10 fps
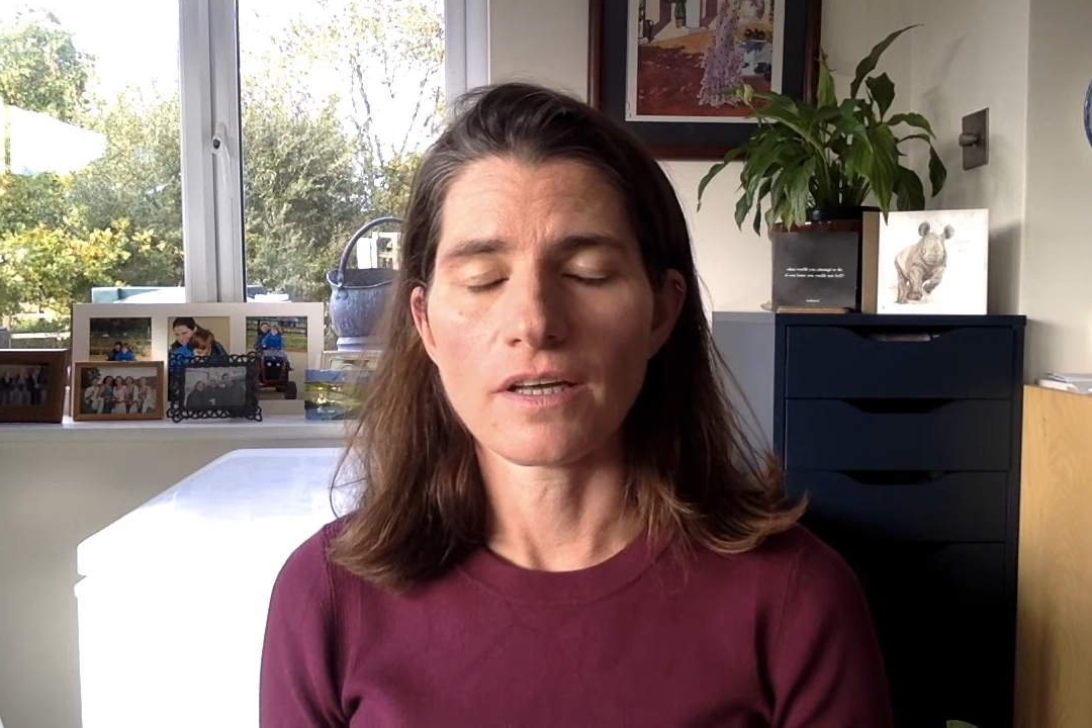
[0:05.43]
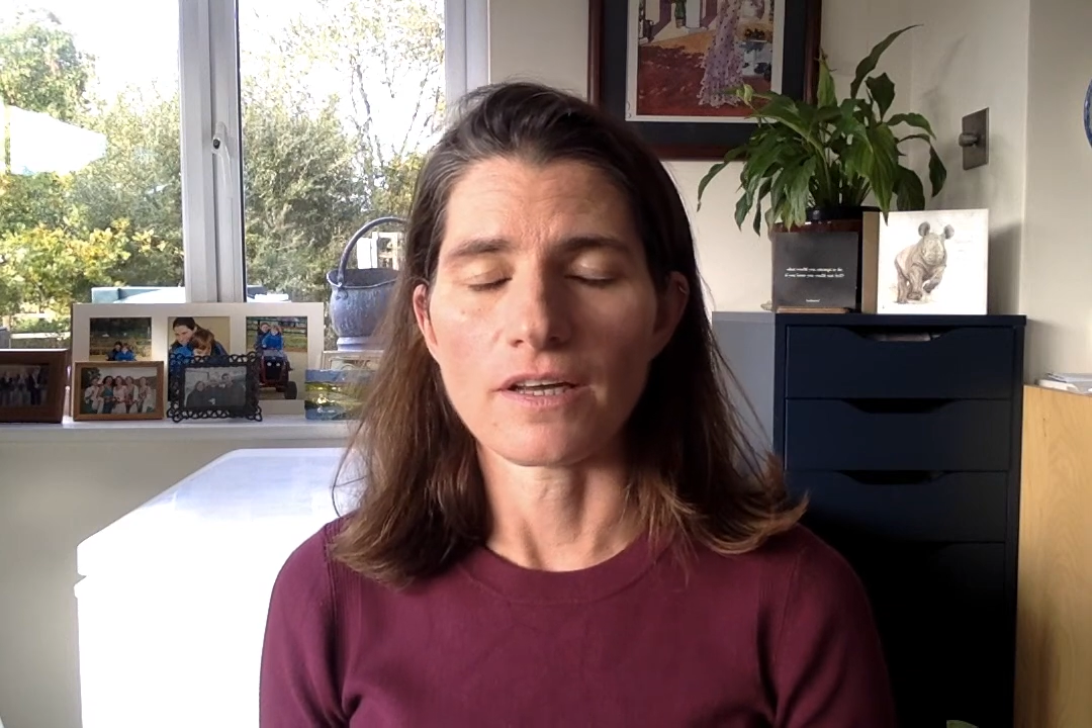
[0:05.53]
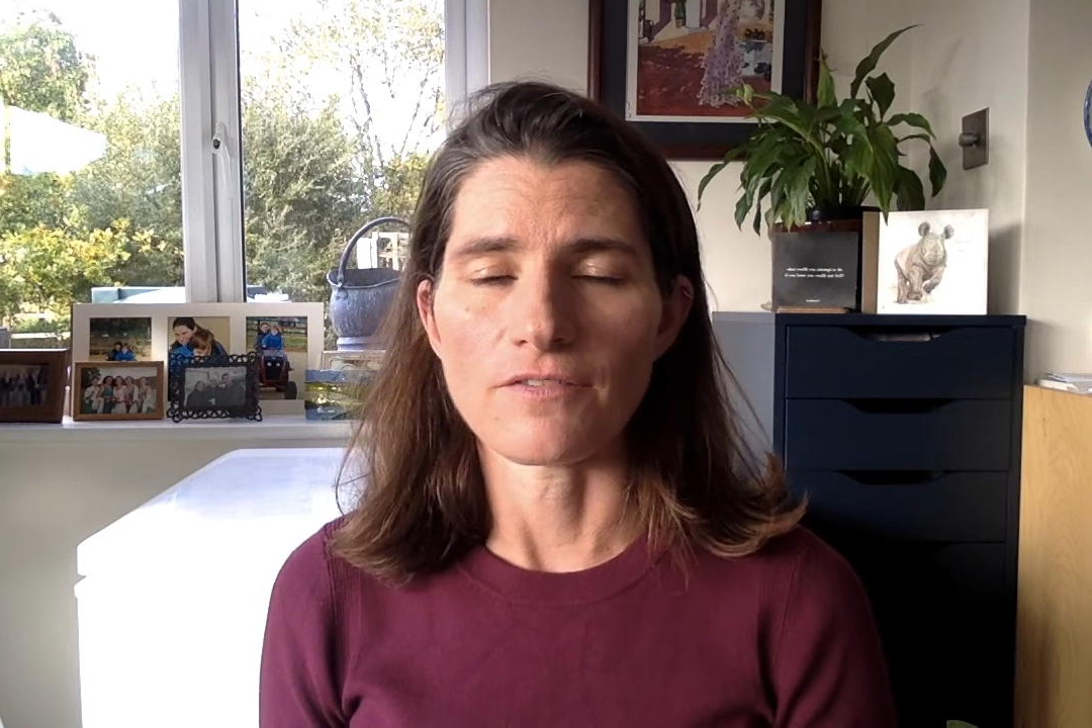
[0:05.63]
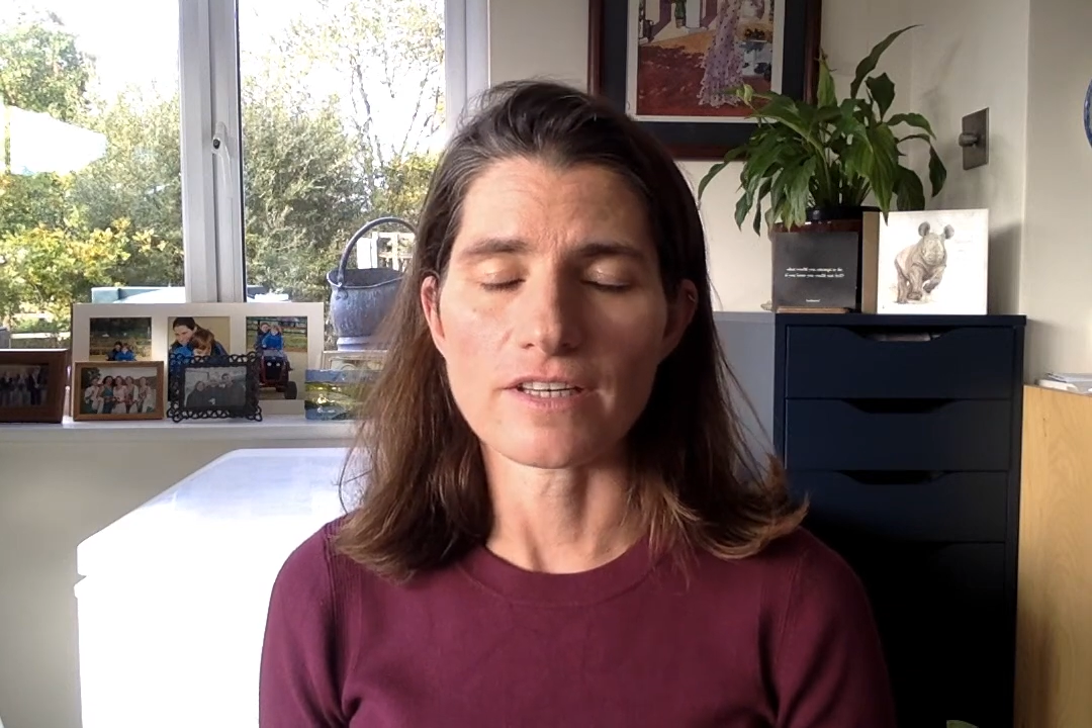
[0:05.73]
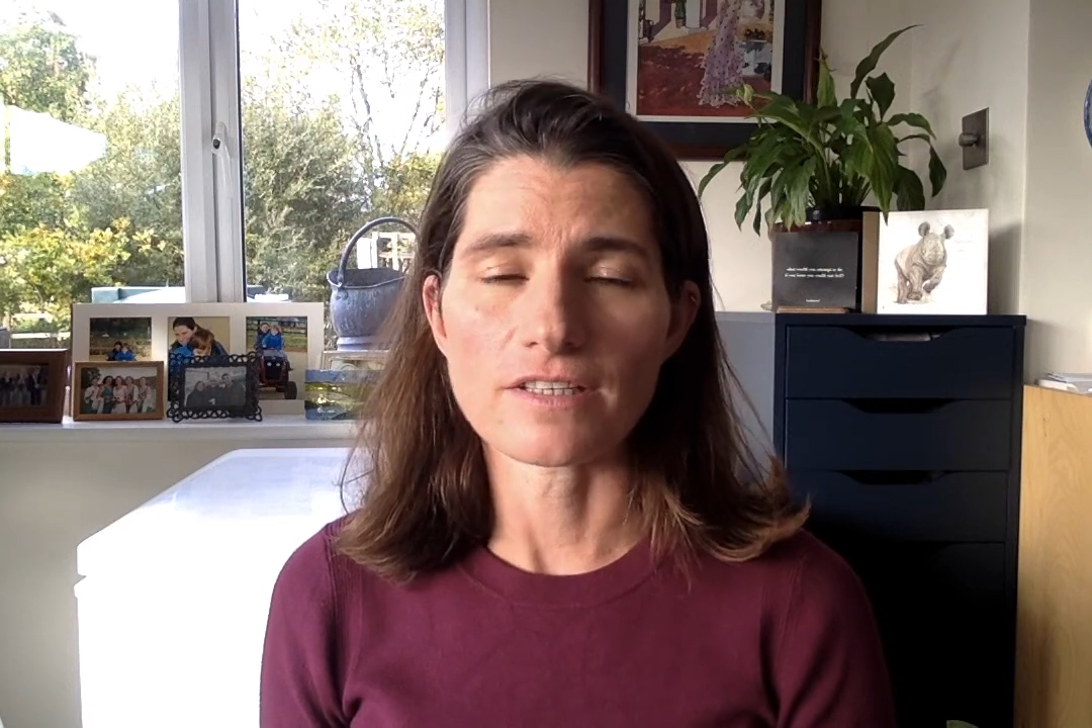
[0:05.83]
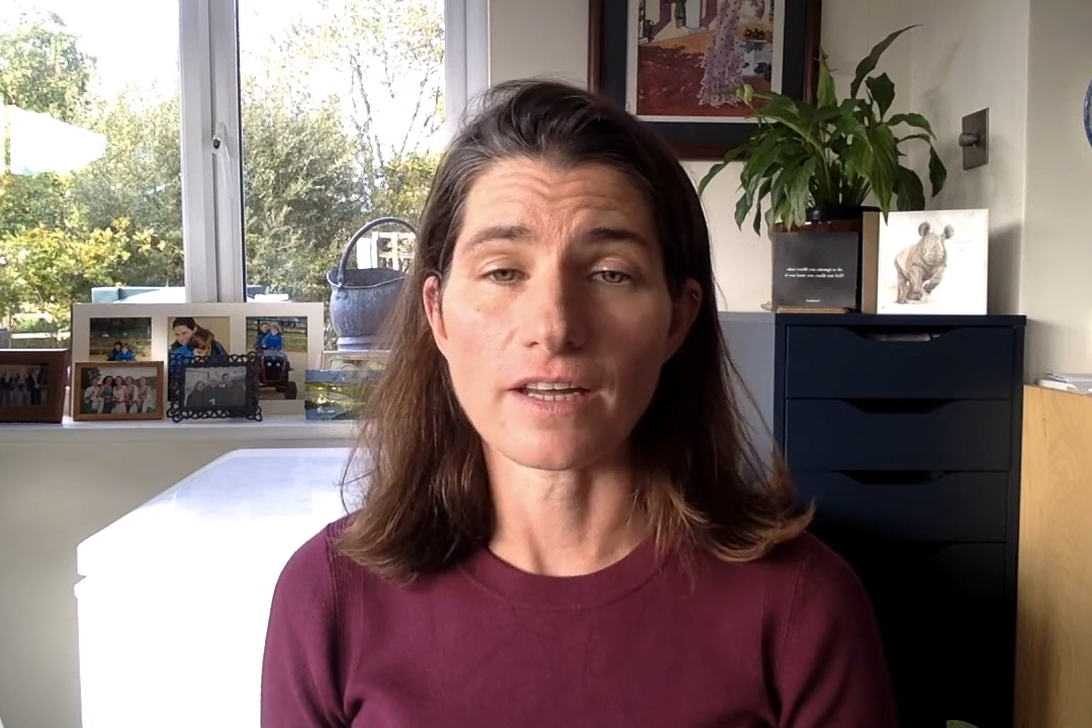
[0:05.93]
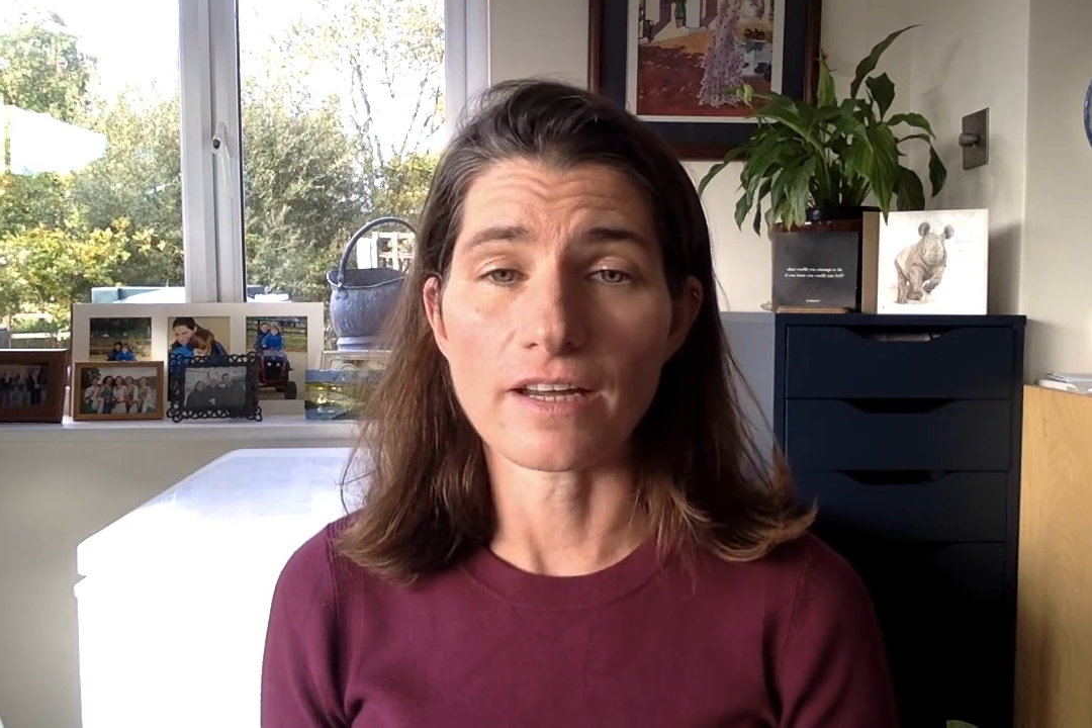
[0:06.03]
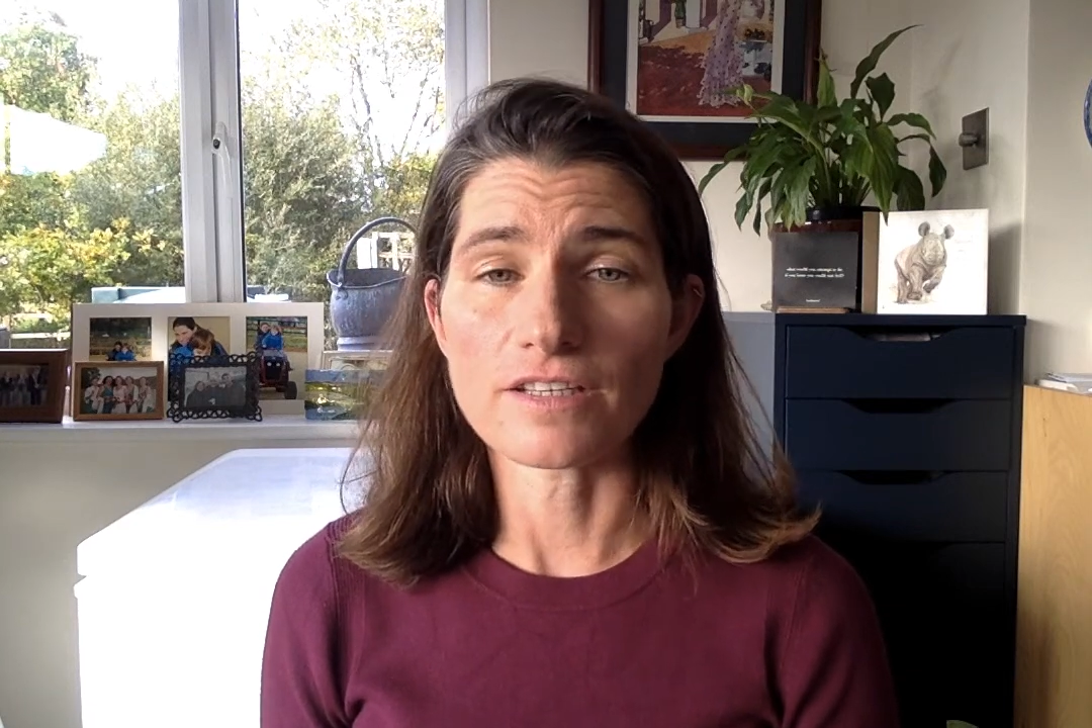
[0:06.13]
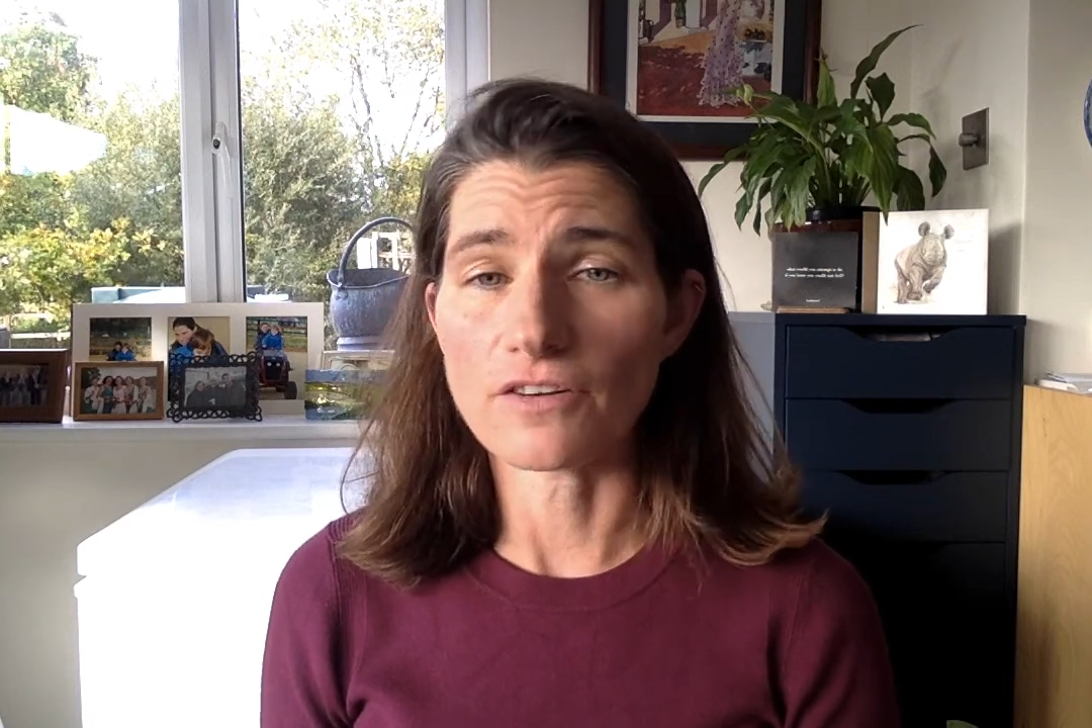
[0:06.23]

investigating